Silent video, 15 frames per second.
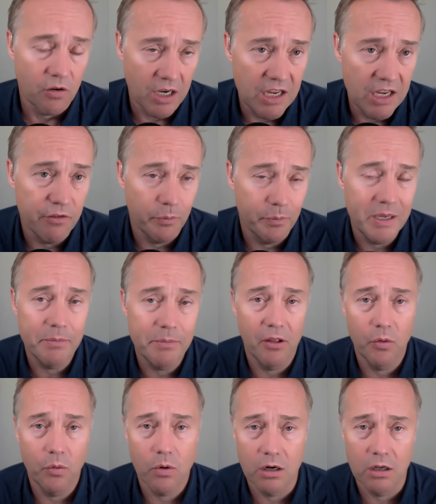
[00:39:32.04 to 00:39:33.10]
There are evil
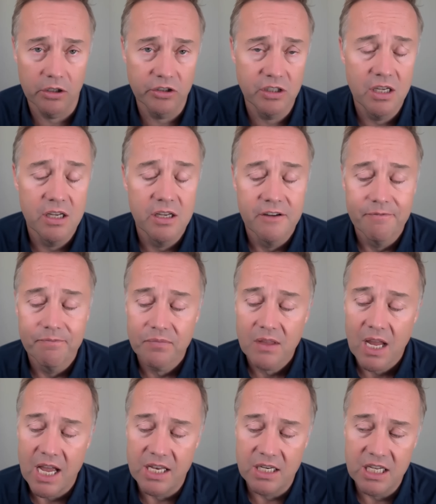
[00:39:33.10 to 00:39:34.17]
people in the world.
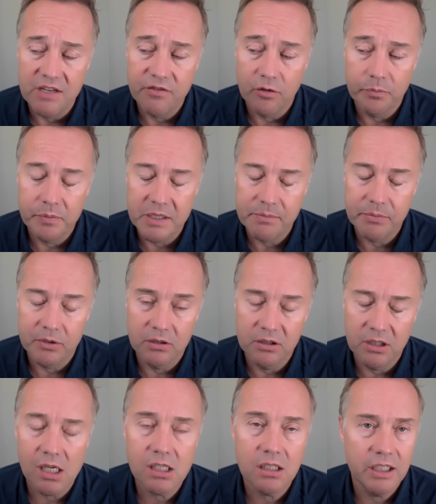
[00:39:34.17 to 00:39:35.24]
And evil
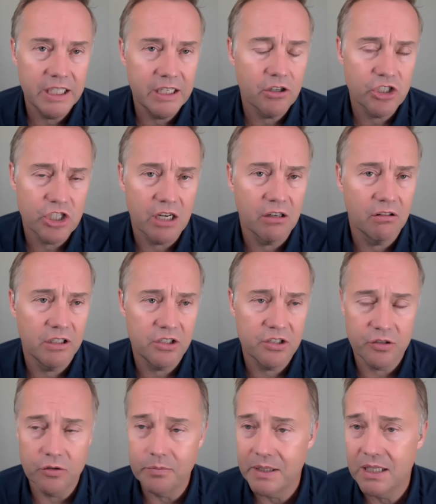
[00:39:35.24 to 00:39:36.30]
people, luckily, are
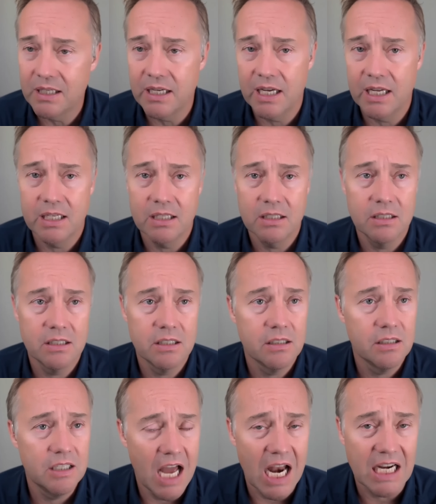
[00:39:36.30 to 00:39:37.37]
generally stupid
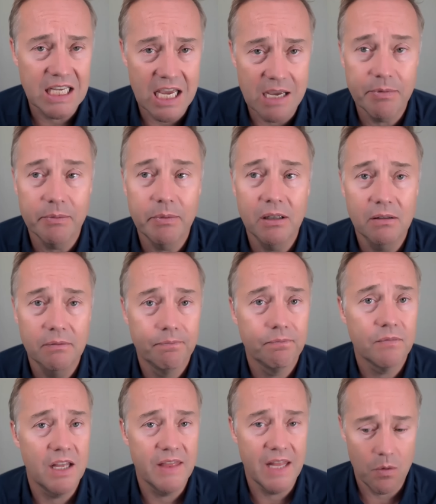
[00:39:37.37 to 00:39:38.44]
and not capable.
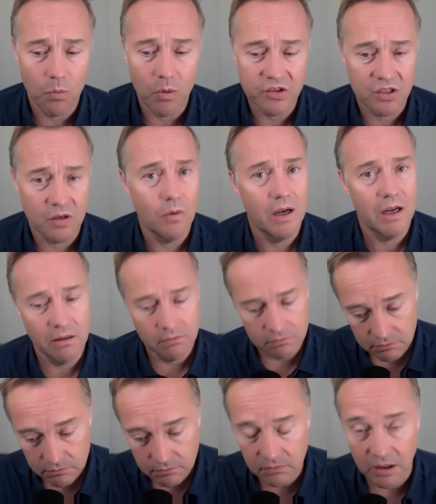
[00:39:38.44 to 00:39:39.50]
And then once in a
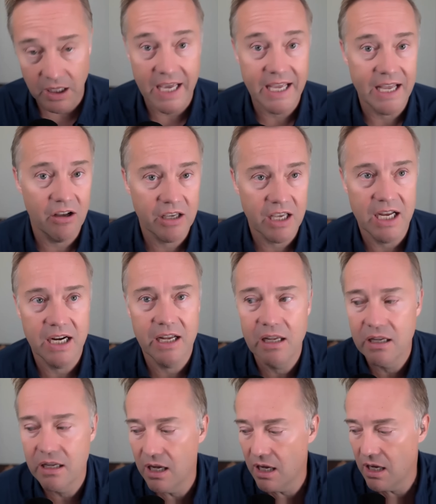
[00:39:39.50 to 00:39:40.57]
while, like Al
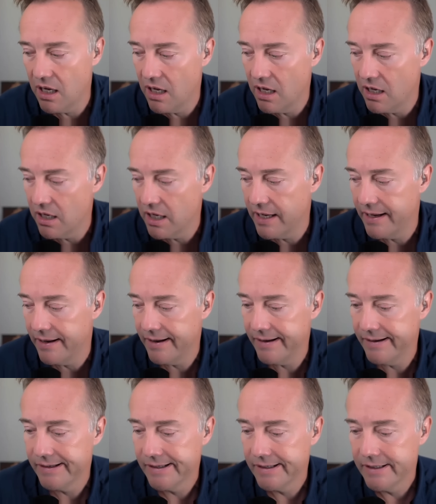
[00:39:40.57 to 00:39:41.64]
Qaeda, uh,
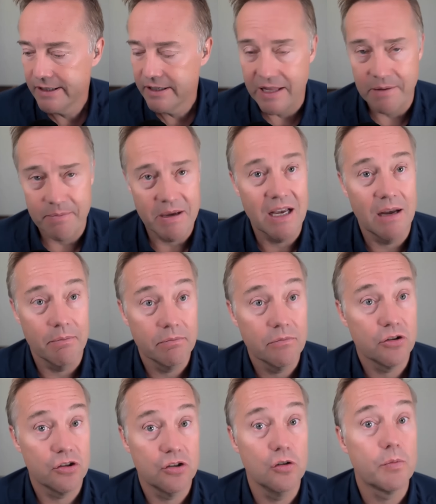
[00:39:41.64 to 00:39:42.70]
uh, they
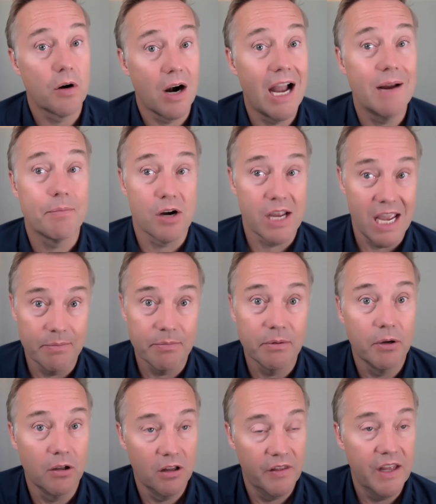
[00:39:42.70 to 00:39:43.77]
become super hyper
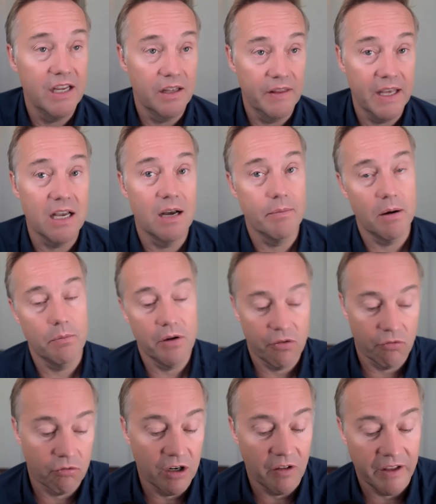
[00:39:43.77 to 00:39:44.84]
capable and they, and they come up
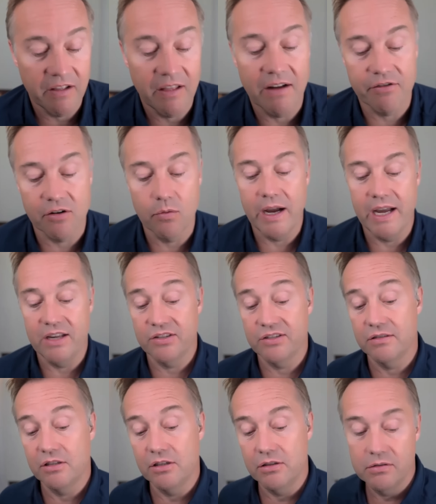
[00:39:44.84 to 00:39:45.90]
with really clever
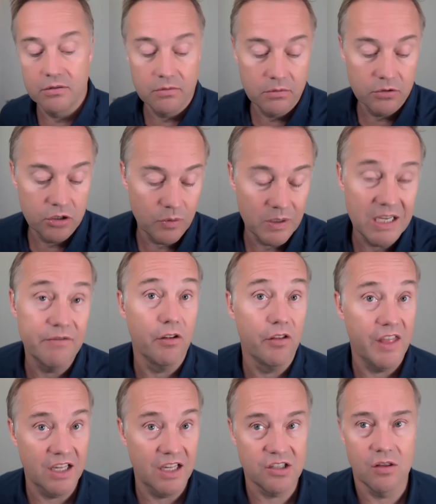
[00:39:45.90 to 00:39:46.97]
ways to do
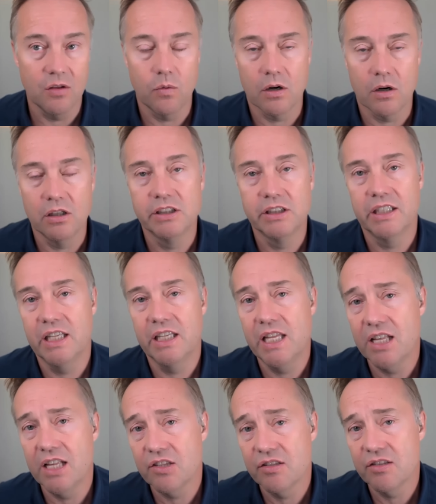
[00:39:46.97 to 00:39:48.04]
evil things in the world. And,
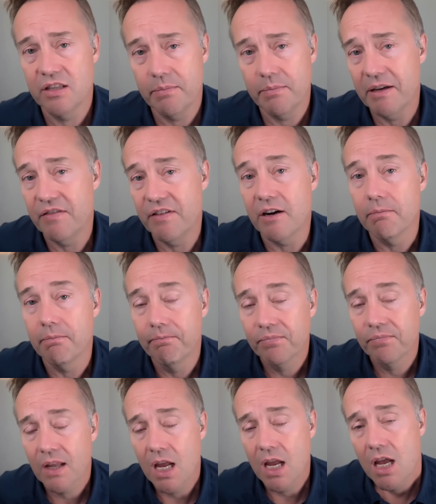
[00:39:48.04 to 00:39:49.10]
and that's the big fear.
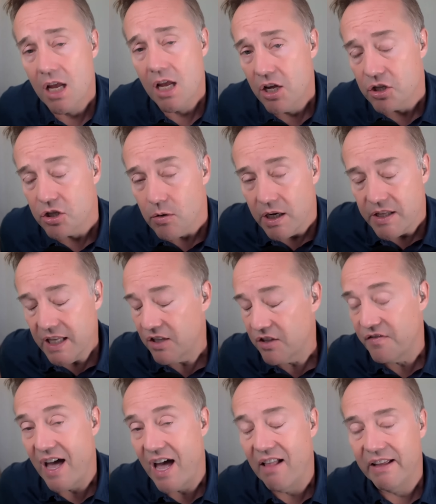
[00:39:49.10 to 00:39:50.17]
So I
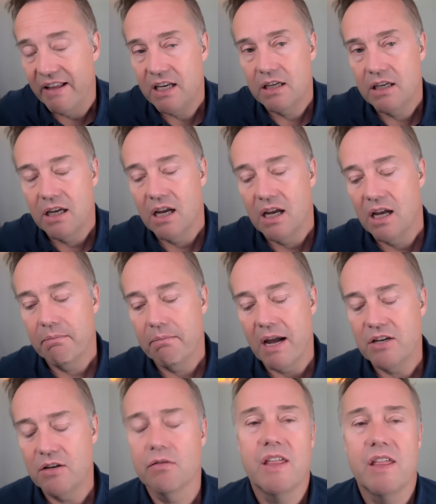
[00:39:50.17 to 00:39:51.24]
think it's valid.
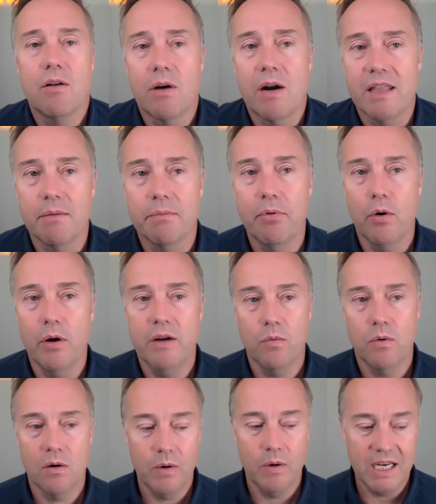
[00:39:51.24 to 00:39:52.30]
Um, I don't think we're at the
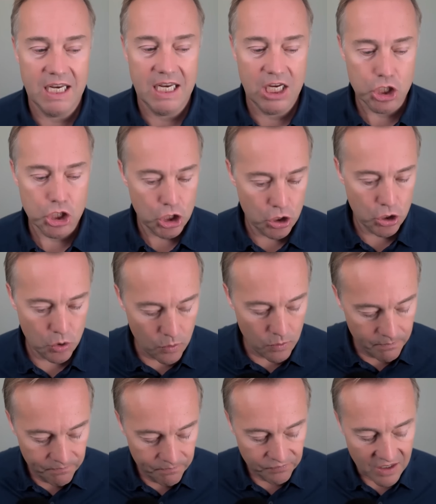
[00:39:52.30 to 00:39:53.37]
point where we need
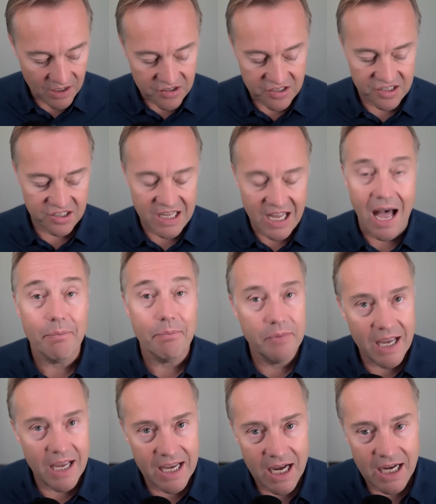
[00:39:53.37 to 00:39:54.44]
to
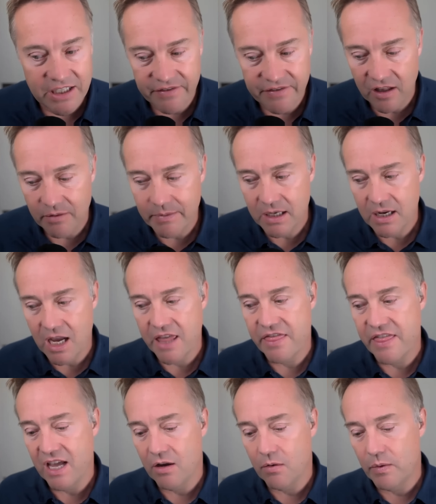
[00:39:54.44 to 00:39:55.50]
stop AI development.
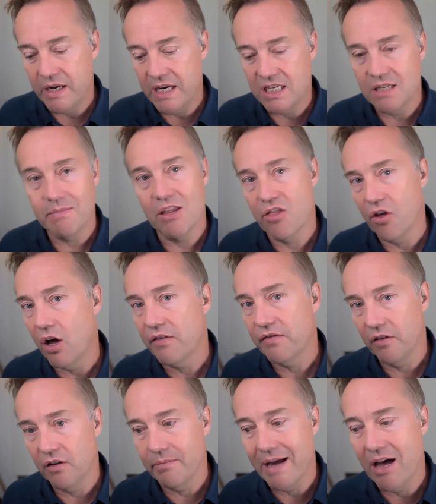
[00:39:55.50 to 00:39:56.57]
I think we need to be
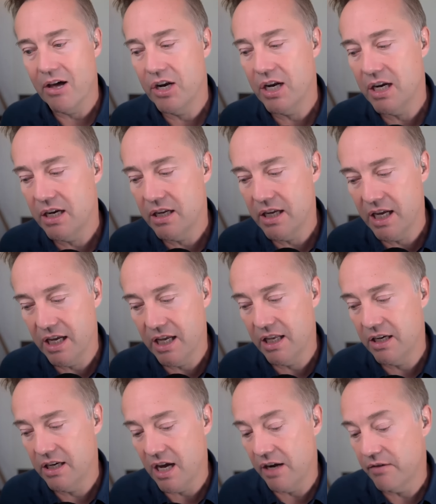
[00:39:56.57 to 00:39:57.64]
thoughtful about it.
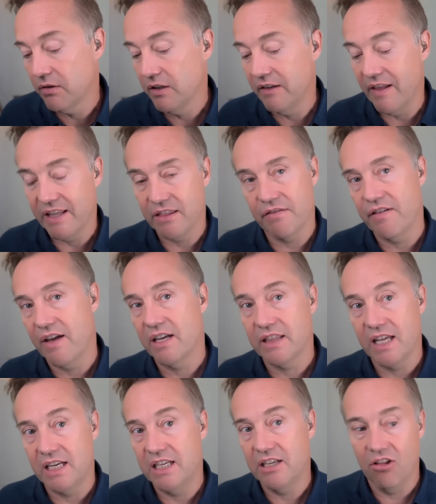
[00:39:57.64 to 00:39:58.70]
And I really like the
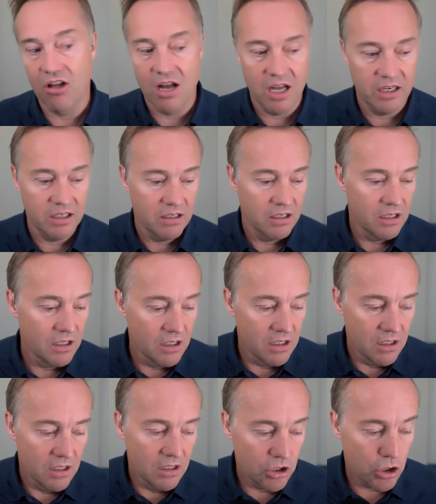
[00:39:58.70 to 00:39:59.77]
fact that Elon
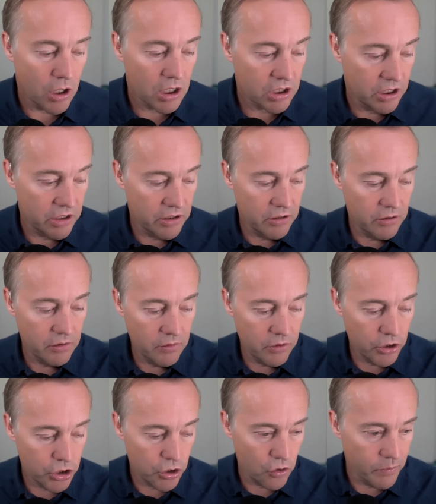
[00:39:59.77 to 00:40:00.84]
talked
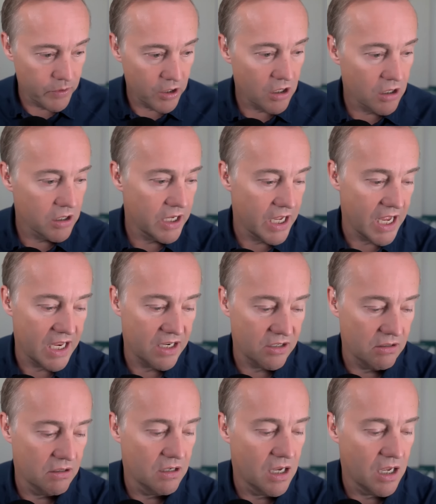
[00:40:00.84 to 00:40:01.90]
to Schumer.
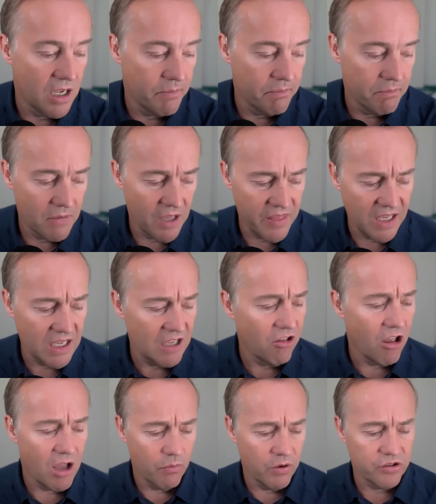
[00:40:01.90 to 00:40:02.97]
And um, I think
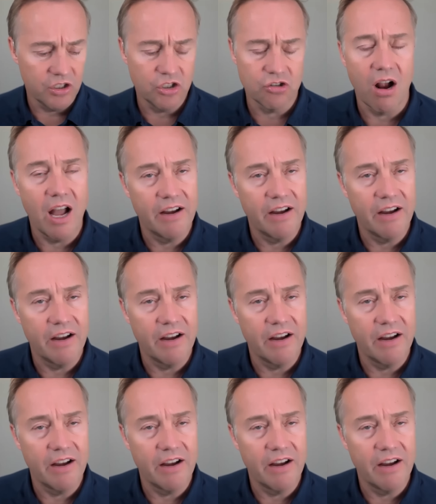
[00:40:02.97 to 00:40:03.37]
Elon was the